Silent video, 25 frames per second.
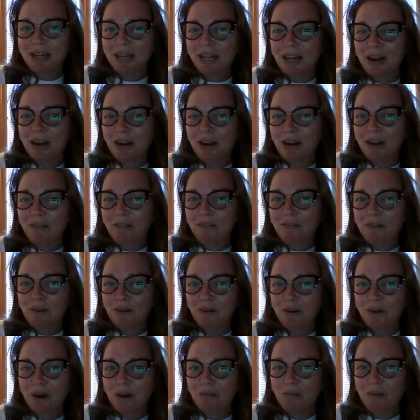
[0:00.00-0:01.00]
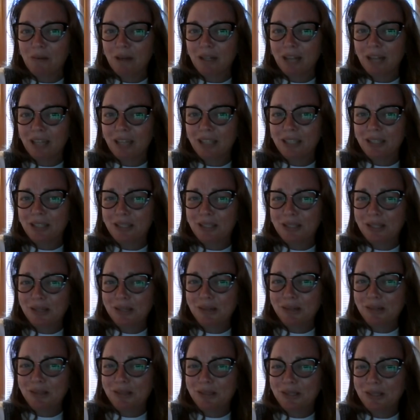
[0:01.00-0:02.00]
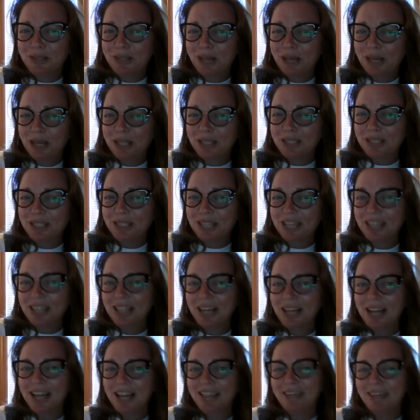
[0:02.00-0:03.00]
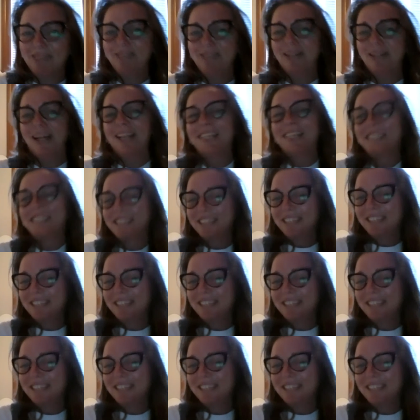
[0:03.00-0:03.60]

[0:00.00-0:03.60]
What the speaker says: And then I'll get a phone call being like, "Did you just say that?" I'm like,